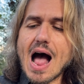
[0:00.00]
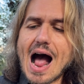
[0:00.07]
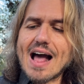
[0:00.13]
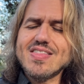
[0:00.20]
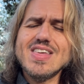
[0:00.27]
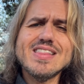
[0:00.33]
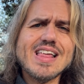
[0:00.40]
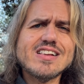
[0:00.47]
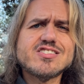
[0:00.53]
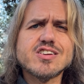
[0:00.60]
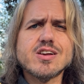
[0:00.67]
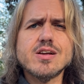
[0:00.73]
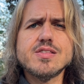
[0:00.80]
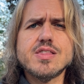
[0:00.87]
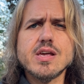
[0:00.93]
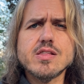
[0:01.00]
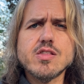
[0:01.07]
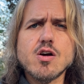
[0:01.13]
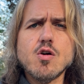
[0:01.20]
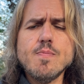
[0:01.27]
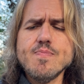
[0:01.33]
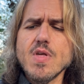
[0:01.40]
I think that's a good thing
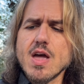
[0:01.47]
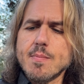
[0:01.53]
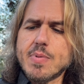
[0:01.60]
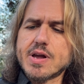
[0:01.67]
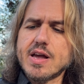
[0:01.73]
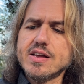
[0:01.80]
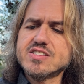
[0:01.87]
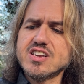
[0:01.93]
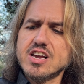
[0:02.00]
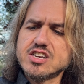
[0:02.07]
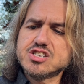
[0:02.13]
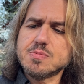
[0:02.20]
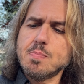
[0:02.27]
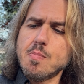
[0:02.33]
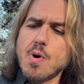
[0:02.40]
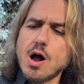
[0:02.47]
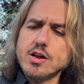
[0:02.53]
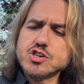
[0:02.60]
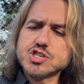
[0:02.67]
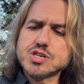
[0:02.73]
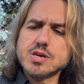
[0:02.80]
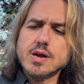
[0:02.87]
though, because as
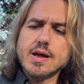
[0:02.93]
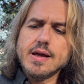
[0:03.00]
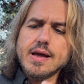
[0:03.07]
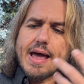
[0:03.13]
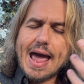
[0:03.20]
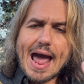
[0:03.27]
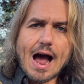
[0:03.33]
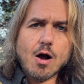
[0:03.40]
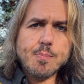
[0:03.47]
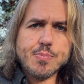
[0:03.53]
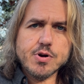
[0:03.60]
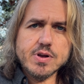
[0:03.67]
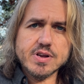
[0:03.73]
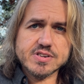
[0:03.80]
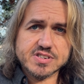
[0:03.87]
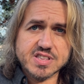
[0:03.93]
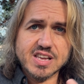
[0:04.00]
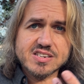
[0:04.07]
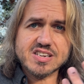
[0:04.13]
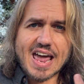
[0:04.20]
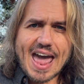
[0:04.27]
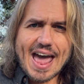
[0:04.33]
much output as
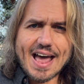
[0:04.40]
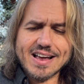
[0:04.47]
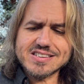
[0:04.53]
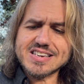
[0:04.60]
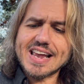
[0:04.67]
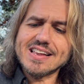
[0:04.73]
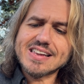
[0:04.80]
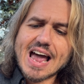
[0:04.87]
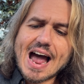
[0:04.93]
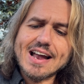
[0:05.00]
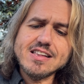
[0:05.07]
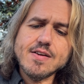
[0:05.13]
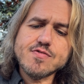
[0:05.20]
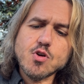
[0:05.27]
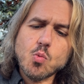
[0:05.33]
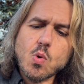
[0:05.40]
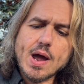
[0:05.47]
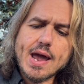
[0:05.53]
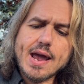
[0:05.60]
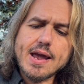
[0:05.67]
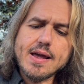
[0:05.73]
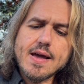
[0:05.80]
this has, in kind of the
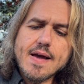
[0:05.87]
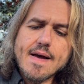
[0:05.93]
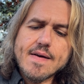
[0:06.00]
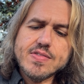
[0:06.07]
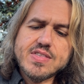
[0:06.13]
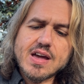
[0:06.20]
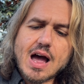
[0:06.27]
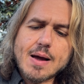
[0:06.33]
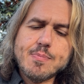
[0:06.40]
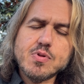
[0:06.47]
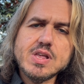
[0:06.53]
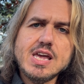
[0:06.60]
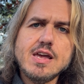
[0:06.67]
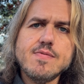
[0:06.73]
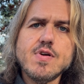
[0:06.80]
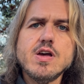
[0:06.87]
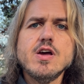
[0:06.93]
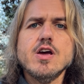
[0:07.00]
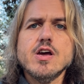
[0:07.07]
way that I believe